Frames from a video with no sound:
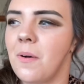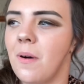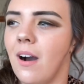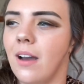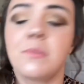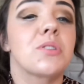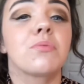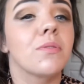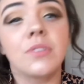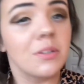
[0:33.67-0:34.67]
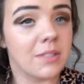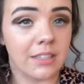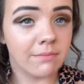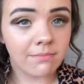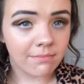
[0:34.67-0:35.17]
I'm just refusing
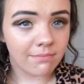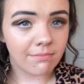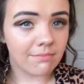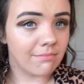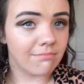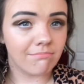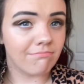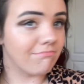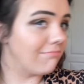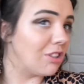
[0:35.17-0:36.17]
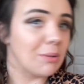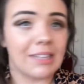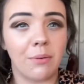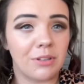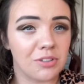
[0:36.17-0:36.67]
to allow
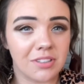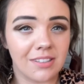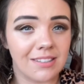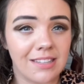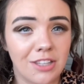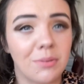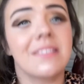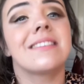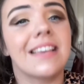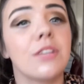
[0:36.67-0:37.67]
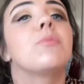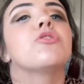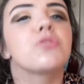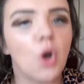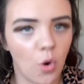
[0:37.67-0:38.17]
winter to continue. This is it. Winter is
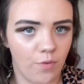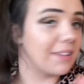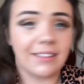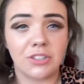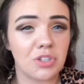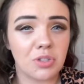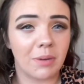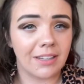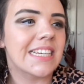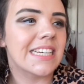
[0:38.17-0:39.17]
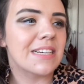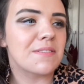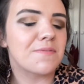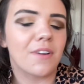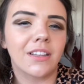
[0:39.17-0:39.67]
over. It's just the way it is.
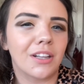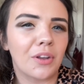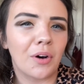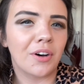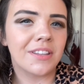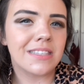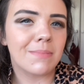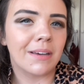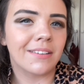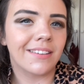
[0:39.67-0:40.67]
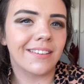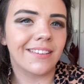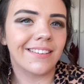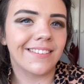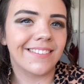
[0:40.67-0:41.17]
Final thoughts about
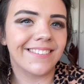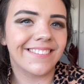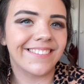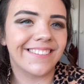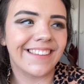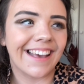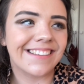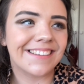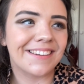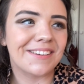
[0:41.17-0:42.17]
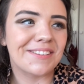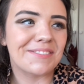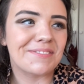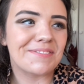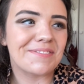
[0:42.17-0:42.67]
the next kind
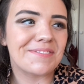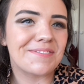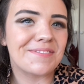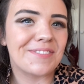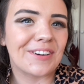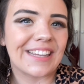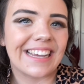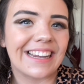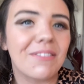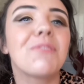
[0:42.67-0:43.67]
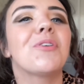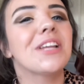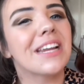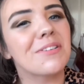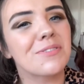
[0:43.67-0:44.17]
of
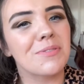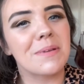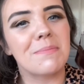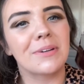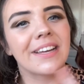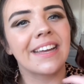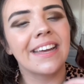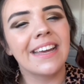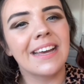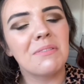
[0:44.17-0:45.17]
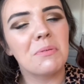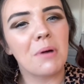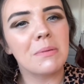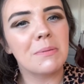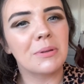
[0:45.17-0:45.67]
48 hours for me, but I will
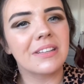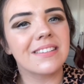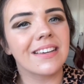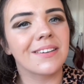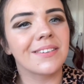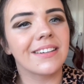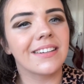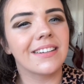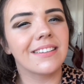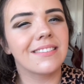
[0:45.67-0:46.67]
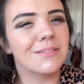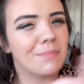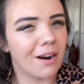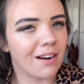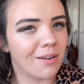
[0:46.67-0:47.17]
probably put this out
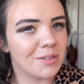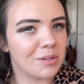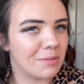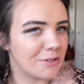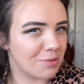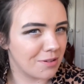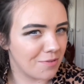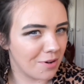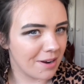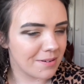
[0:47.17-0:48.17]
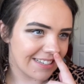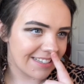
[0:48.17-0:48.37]
tomorrow, so it'll be 24 hours.